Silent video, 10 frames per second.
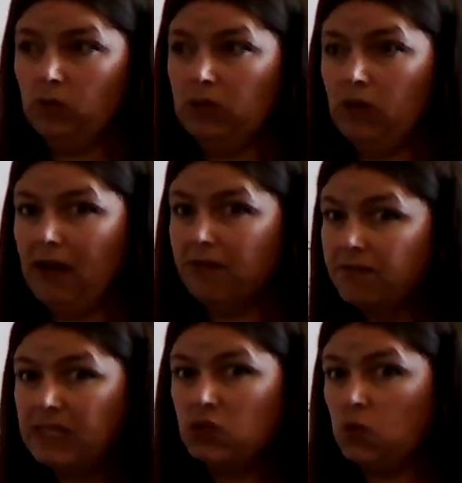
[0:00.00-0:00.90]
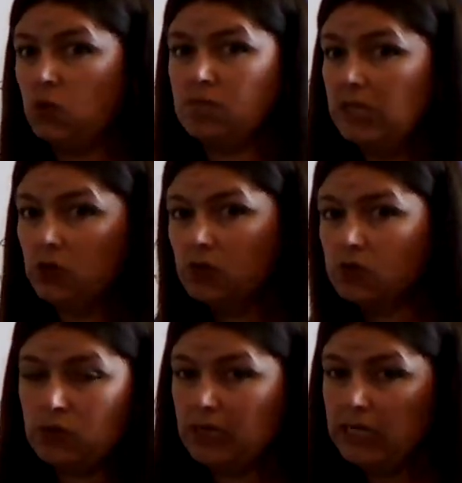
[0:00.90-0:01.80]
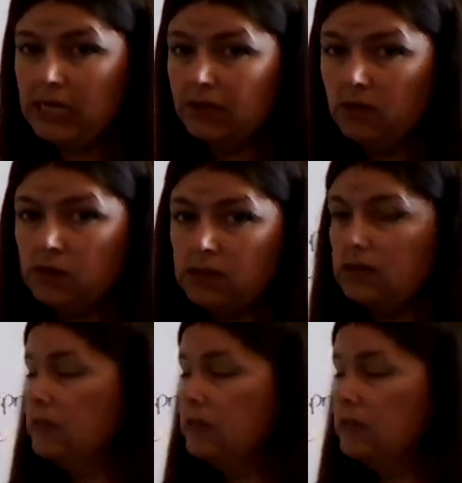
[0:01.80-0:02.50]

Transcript: we don't have feet or meters or any kind of units to